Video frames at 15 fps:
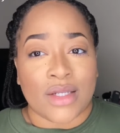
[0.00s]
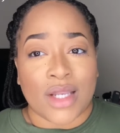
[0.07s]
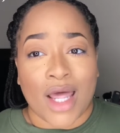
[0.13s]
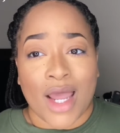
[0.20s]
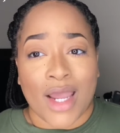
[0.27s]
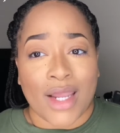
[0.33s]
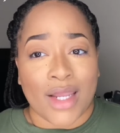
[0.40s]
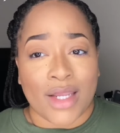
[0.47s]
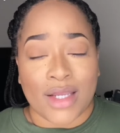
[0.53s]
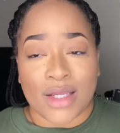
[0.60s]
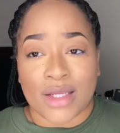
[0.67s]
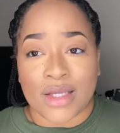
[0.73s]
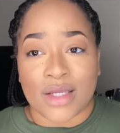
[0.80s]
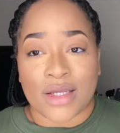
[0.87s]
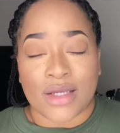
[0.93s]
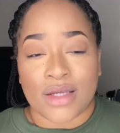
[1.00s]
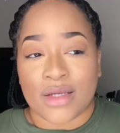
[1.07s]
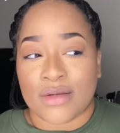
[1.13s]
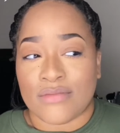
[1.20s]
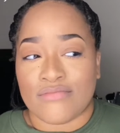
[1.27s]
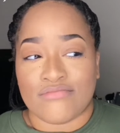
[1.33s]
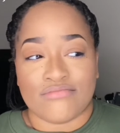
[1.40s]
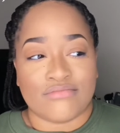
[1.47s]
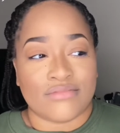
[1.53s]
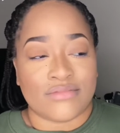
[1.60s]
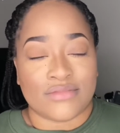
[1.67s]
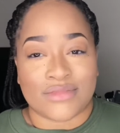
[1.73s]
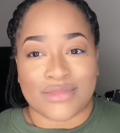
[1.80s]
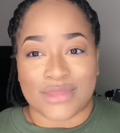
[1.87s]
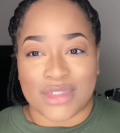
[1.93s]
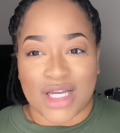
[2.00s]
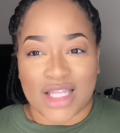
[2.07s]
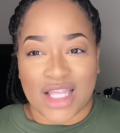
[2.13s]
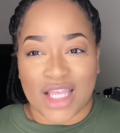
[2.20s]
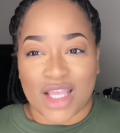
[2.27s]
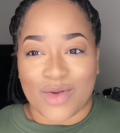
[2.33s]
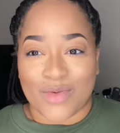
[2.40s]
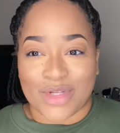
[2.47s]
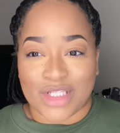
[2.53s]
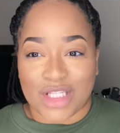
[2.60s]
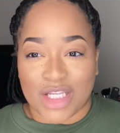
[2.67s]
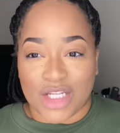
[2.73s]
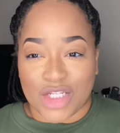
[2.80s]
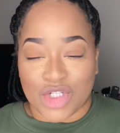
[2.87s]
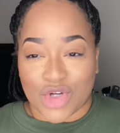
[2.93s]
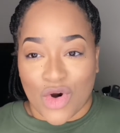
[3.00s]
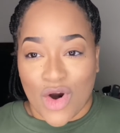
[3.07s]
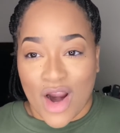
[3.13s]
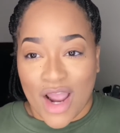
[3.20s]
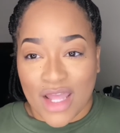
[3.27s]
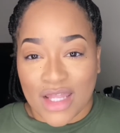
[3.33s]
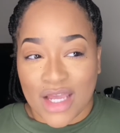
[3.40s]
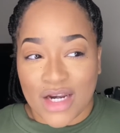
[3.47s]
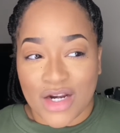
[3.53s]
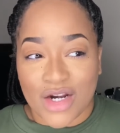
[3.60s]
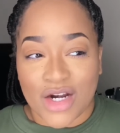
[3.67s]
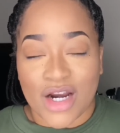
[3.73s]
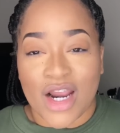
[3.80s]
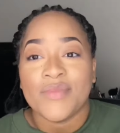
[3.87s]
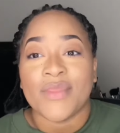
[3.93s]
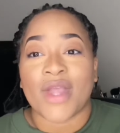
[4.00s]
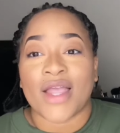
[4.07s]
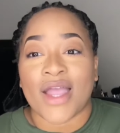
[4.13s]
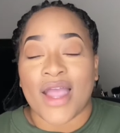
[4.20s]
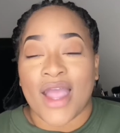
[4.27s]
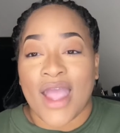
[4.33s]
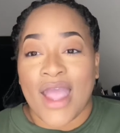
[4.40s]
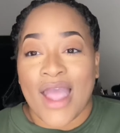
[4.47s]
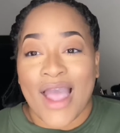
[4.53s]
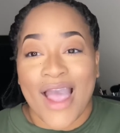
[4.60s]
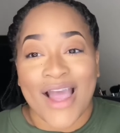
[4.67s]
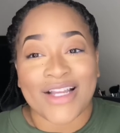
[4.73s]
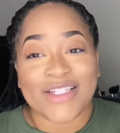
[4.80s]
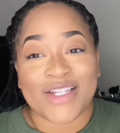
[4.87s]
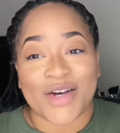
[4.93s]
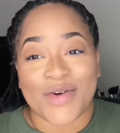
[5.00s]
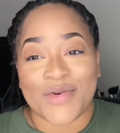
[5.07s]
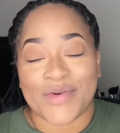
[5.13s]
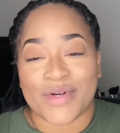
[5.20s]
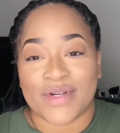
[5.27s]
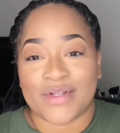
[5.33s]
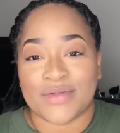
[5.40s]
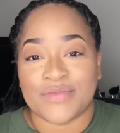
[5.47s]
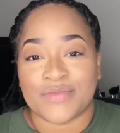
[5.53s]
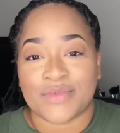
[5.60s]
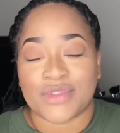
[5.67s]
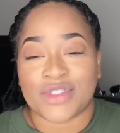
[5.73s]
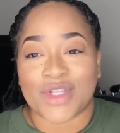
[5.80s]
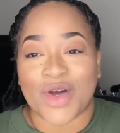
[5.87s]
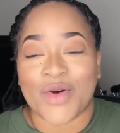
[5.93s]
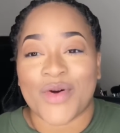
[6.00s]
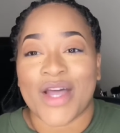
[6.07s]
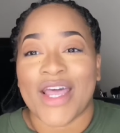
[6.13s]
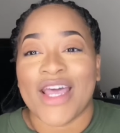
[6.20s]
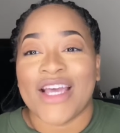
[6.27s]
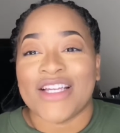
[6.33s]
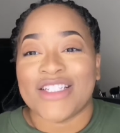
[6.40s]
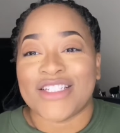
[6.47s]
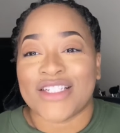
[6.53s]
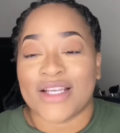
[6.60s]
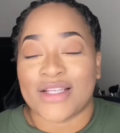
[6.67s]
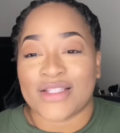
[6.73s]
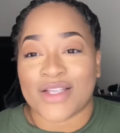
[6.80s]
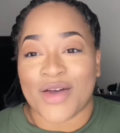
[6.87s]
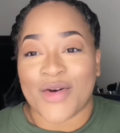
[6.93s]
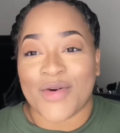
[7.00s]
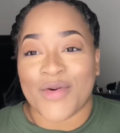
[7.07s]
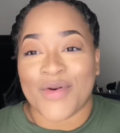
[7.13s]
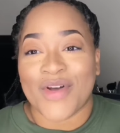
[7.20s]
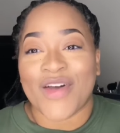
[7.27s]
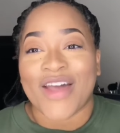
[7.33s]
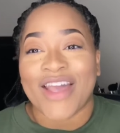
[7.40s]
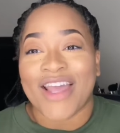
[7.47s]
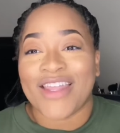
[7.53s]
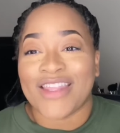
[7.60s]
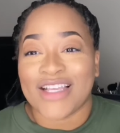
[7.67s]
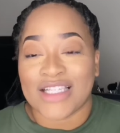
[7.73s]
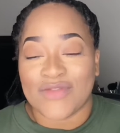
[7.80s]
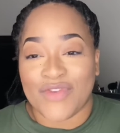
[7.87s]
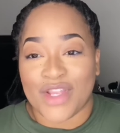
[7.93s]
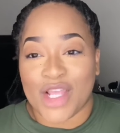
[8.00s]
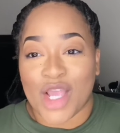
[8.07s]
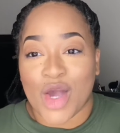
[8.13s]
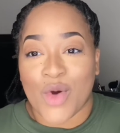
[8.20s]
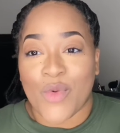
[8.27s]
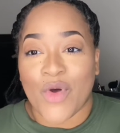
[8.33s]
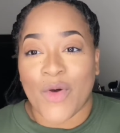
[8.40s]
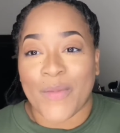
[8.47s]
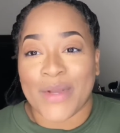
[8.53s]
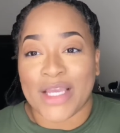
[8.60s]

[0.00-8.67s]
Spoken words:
like, I think it was the jar eyeliner. I don't. So in this video we'll be